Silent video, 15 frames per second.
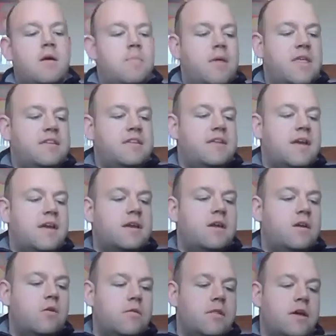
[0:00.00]
But then
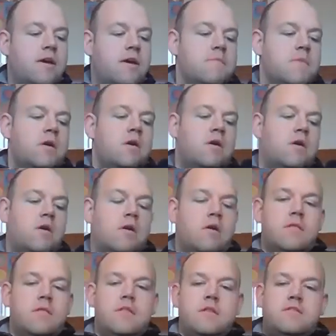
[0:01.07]
secondly, on
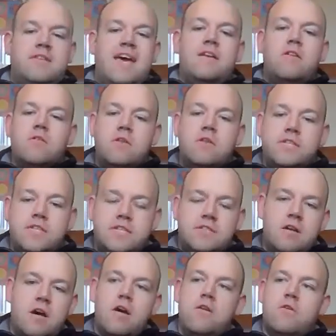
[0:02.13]
the technology
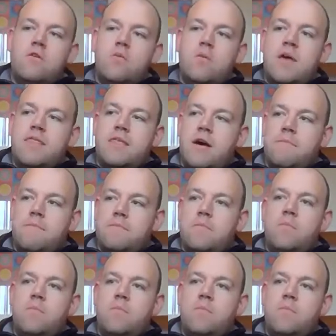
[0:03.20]
side, or whether